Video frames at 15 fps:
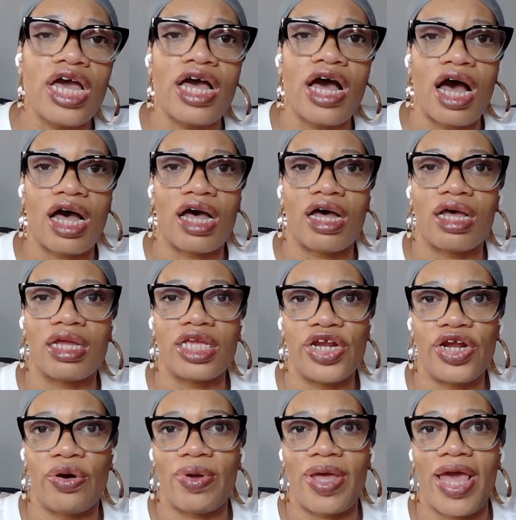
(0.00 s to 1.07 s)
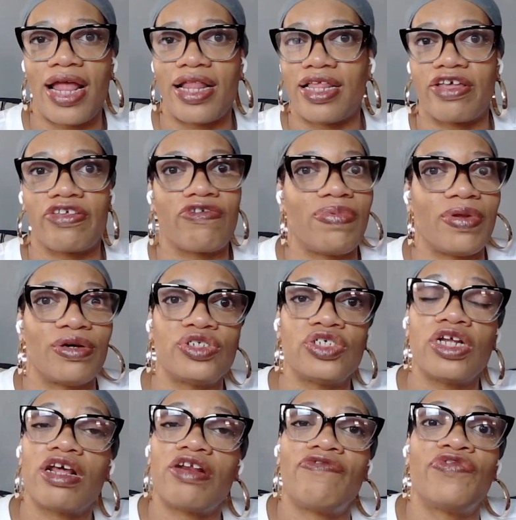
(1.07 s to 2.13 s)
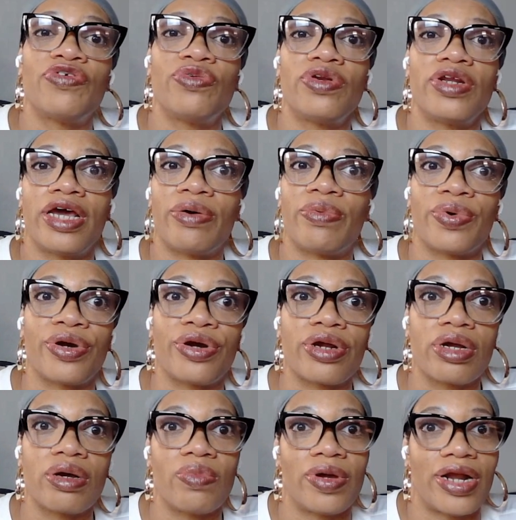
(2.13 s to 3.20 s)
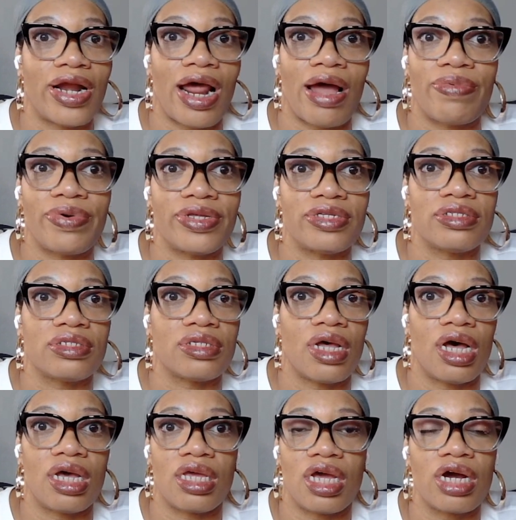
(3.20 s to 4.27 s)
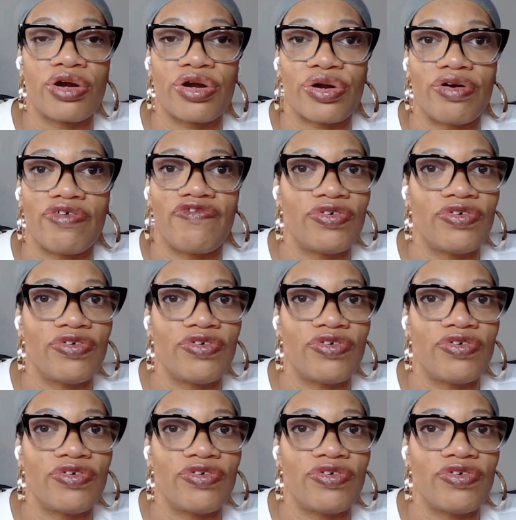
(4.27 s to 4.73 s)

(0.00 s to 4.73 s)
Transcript: uh, you know, we had the explosion of the Food Network when I was a young girl.